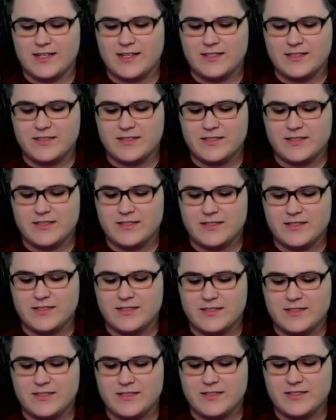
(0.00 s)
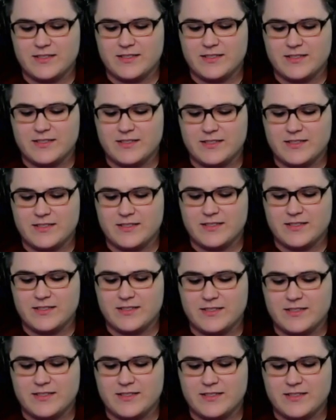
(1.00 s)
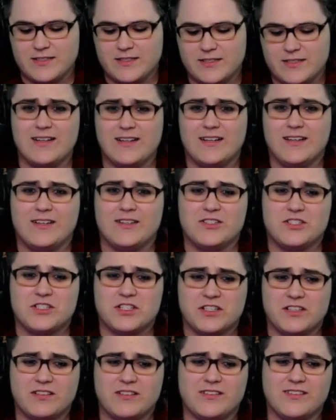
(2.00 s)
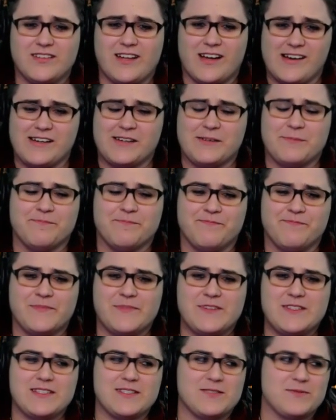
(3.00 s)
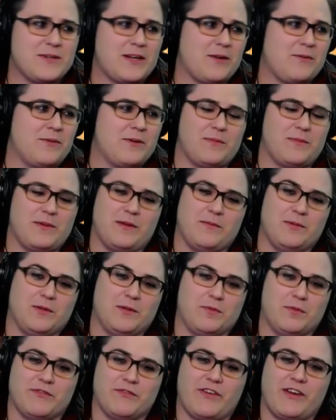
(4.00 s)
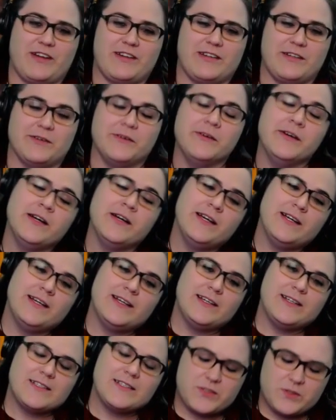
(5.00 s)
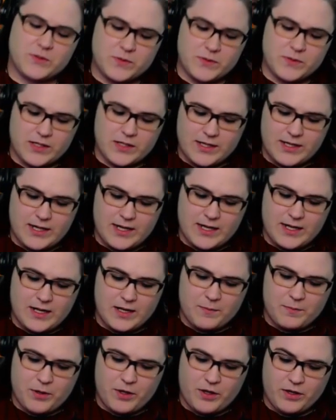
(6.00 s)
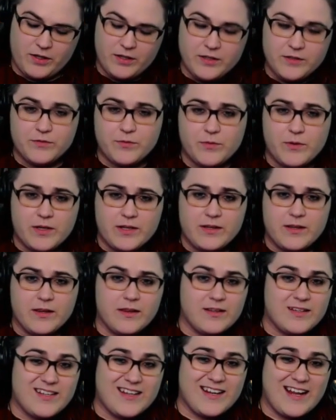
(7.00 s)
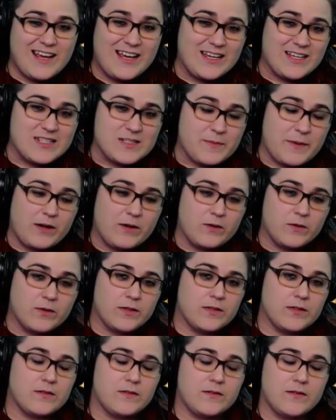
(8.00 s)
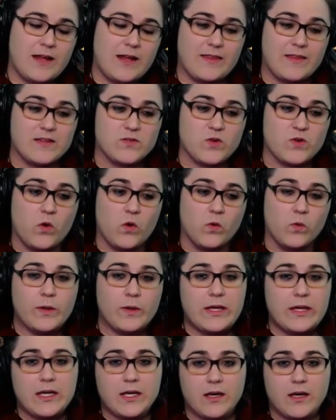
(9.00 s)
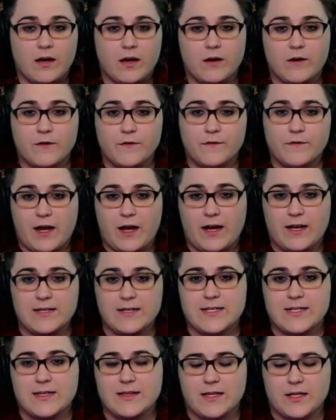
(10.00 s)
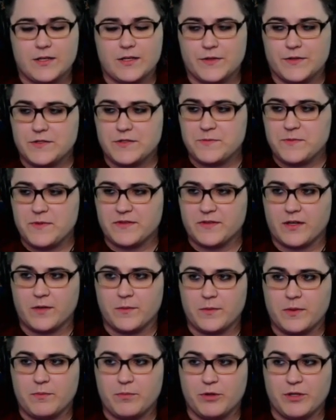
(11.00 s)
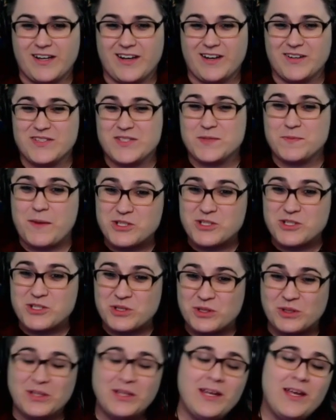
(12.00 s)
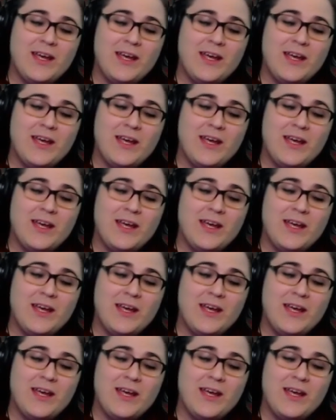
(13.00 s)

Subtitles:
just have a nice, quiet, chill time. That's just what I want to be able to provide to you. So, part of what today is about, and this whole week of content that Nerdsmith's going to be putting out special,